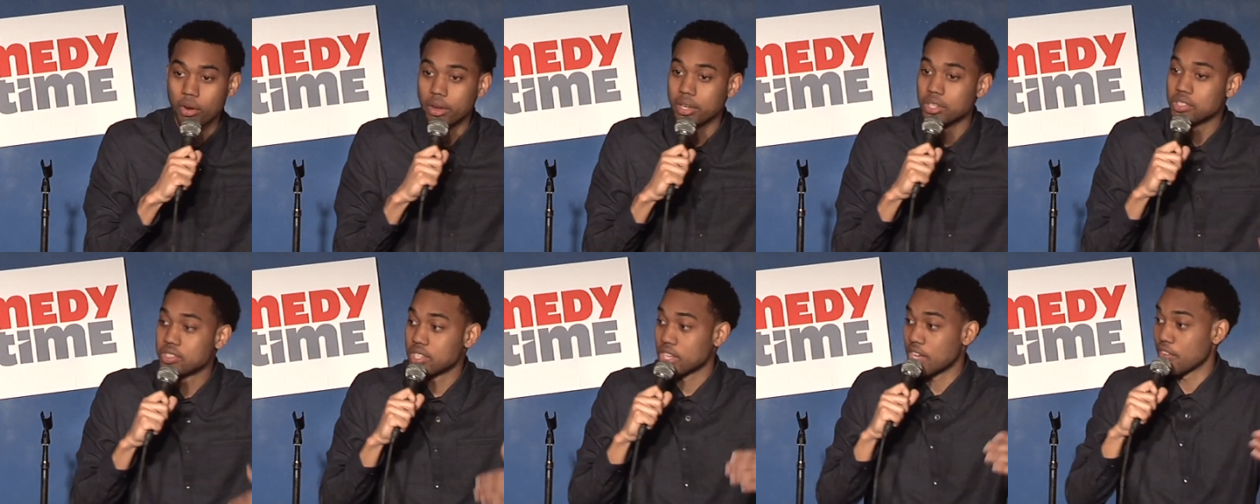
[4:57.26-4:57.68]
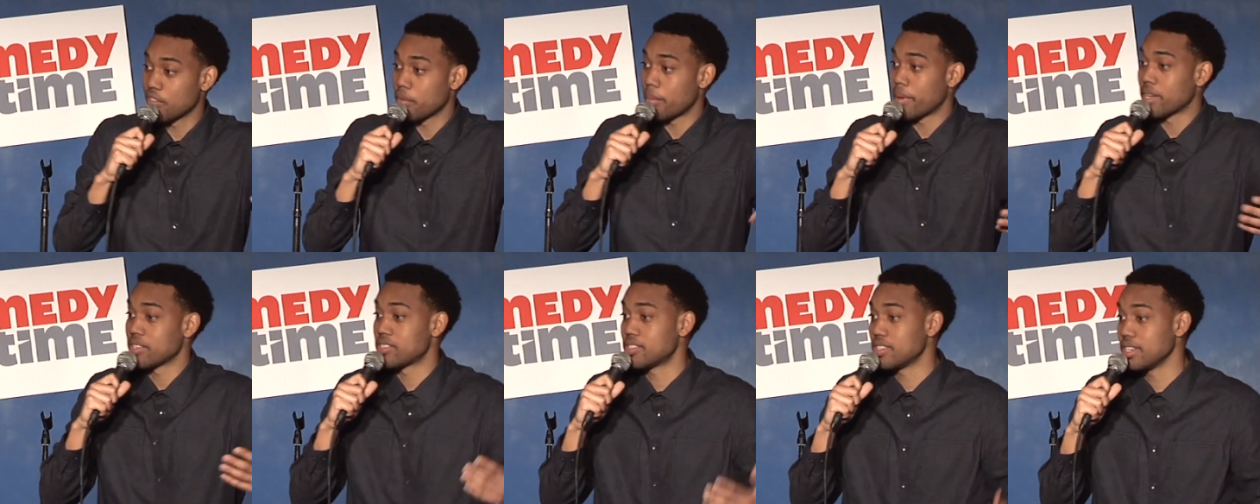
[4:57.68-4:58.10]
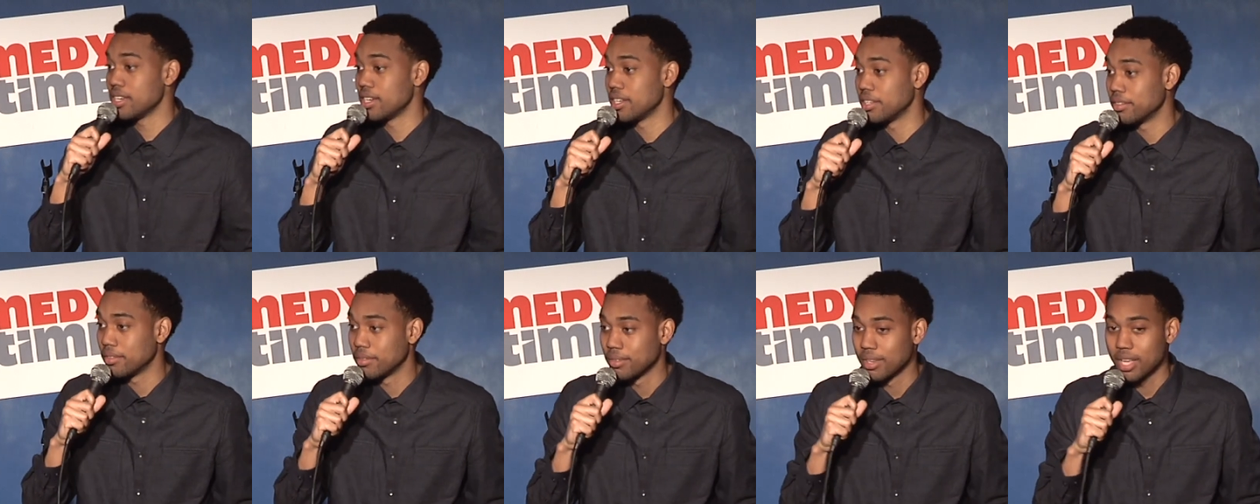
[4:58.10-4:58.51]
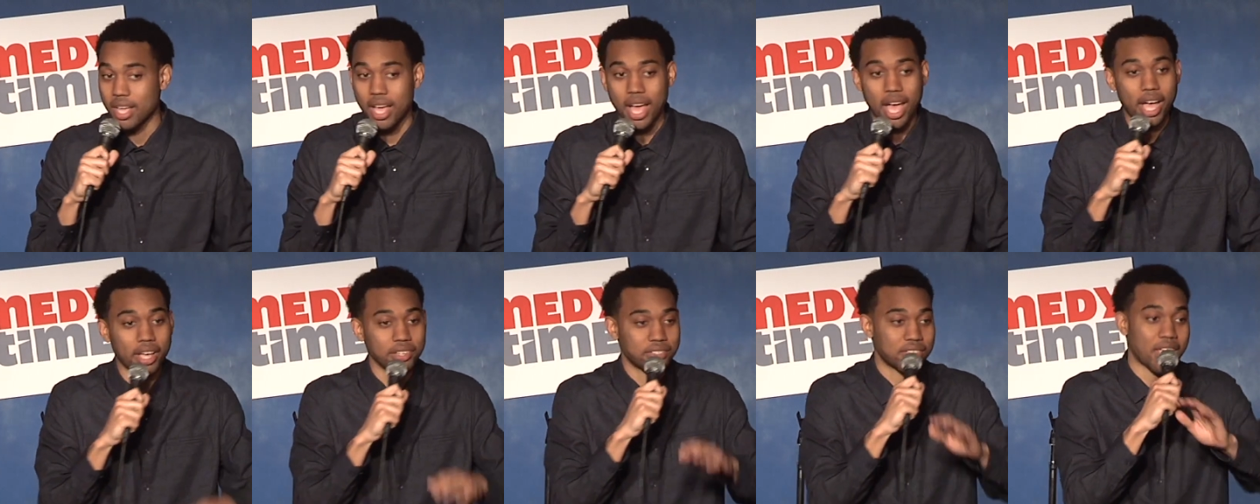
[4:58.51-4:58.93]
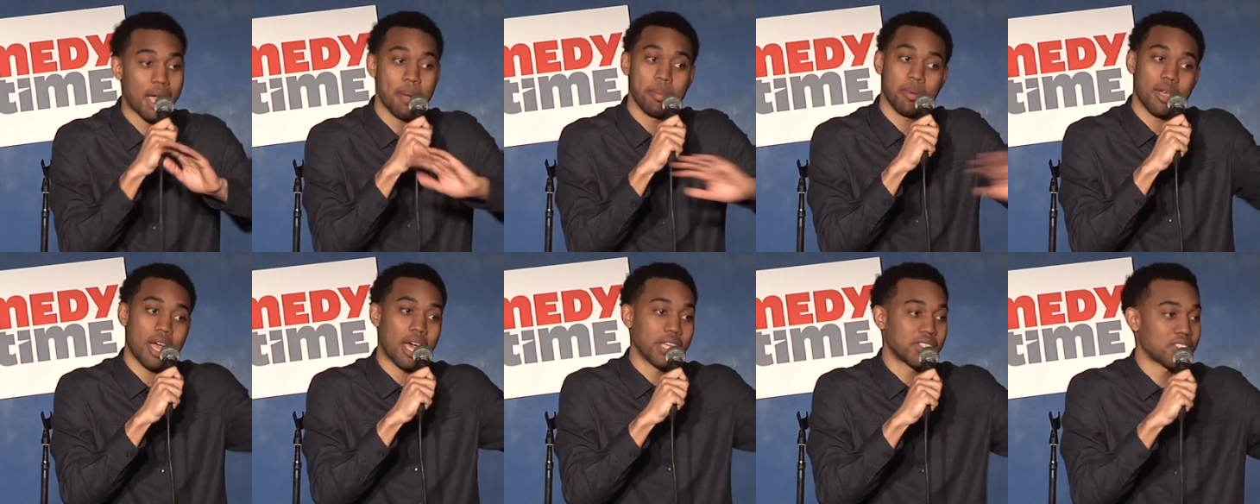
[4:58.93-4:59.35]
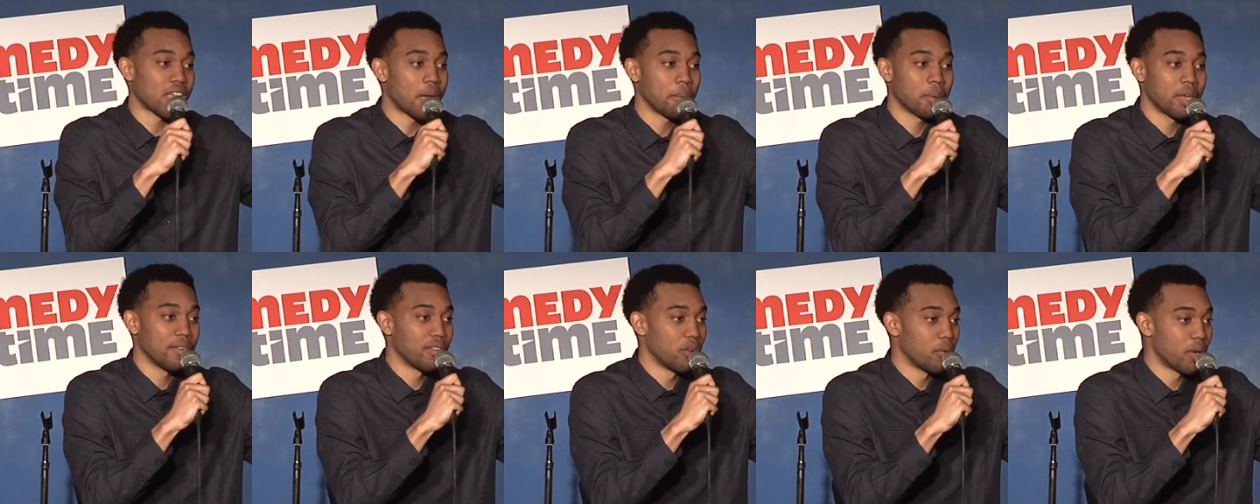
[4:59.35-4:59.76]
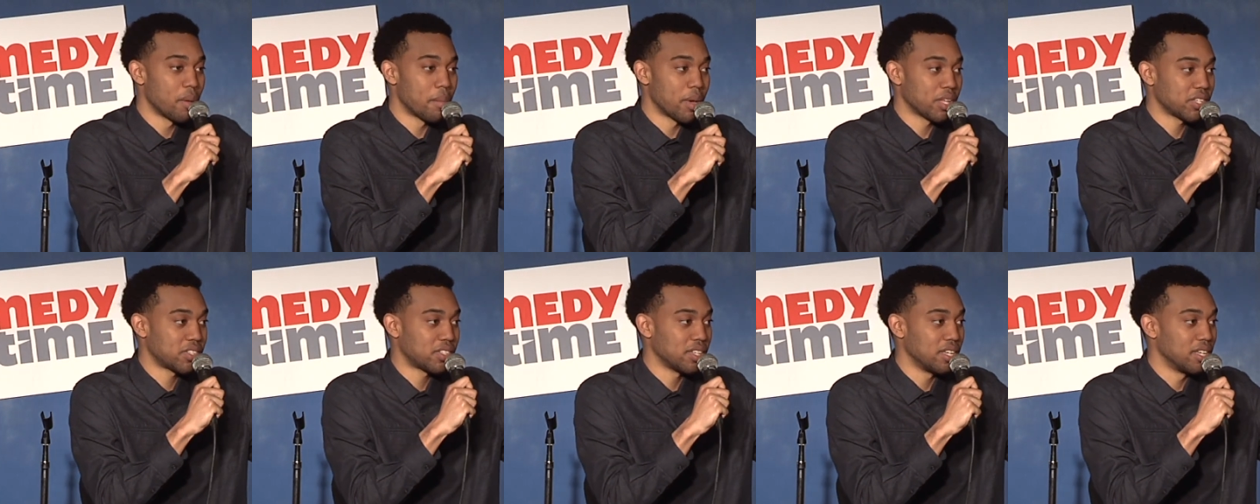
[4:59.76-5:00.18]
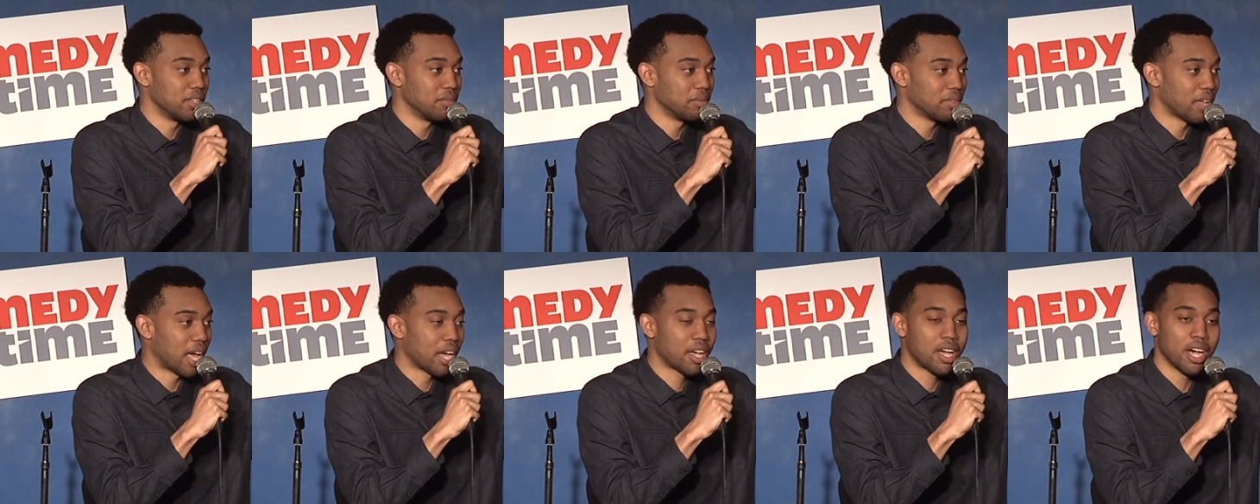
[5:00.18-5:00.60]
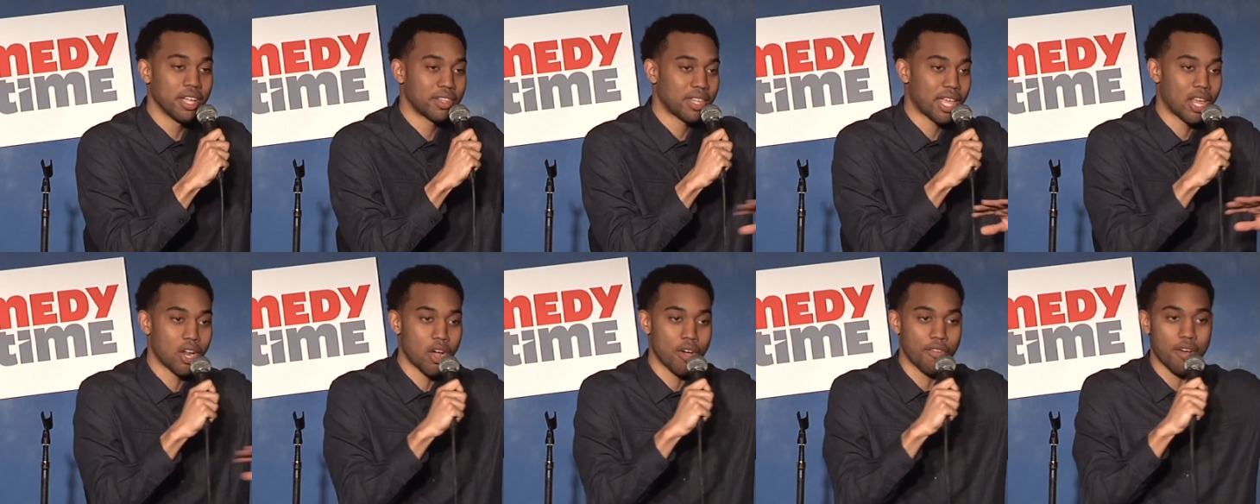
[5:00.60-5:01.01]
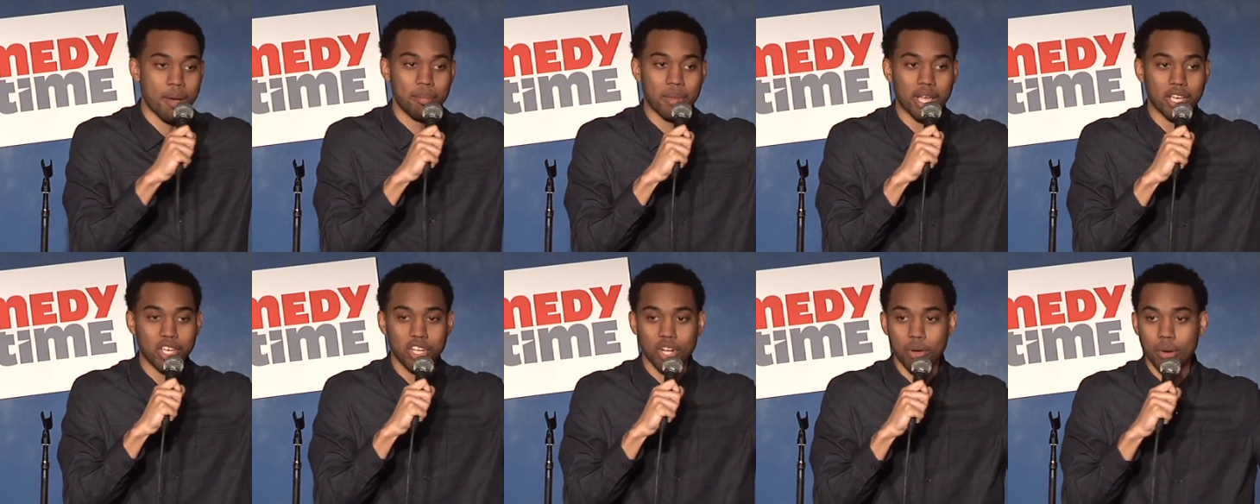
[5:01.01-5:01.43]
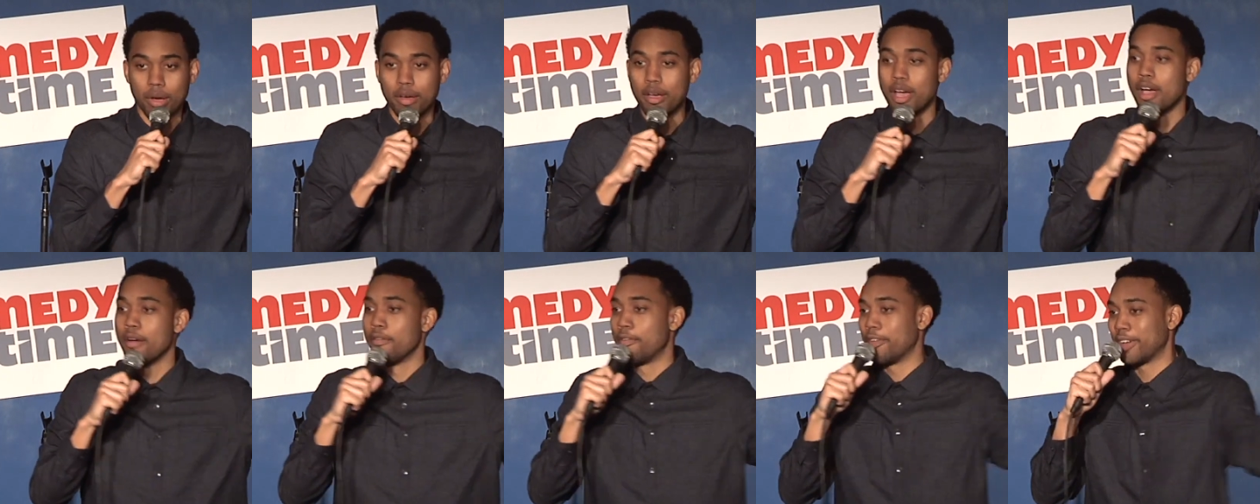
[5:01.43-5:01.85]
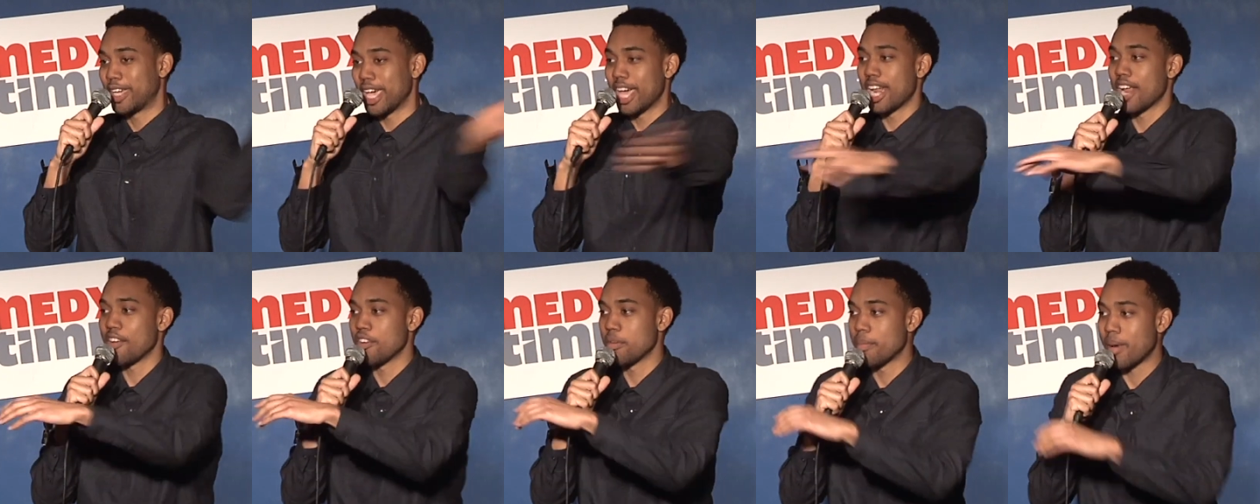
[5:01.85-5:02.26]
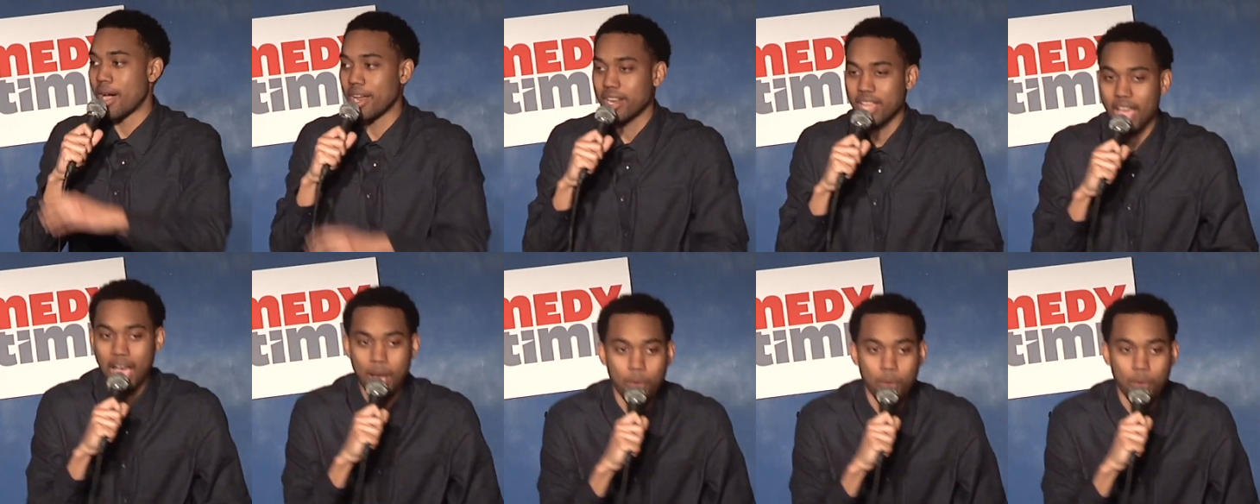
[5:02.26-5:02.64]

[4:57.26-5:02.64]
or I used to give her my seat. I stopped, I stopped giving away my seat. I cut that off. I'm like, you know what? Forget everybody.